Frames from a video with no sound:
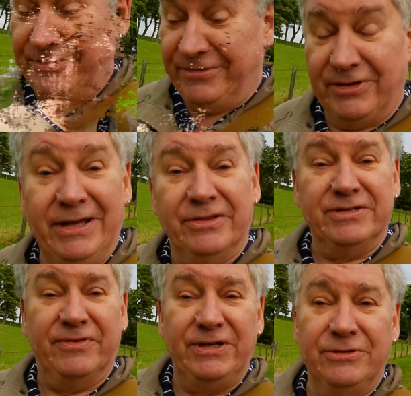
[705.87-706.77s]
If you like
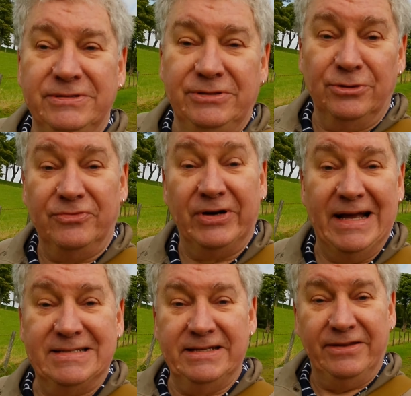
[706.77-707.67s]
this video, don't
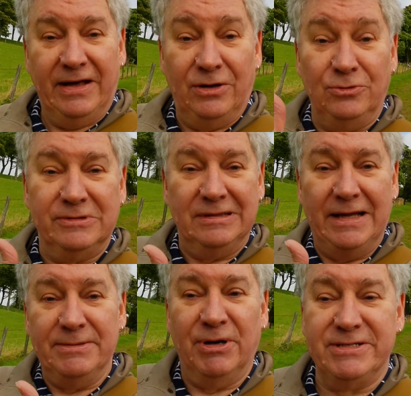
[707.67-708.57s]
forget to hit that old
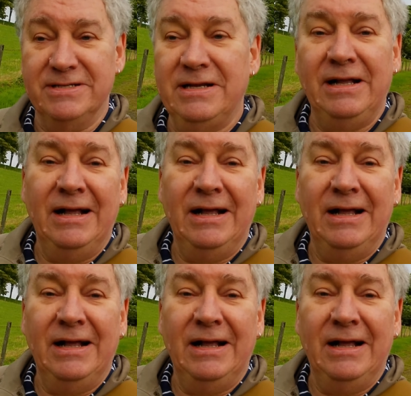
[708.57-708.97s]
like button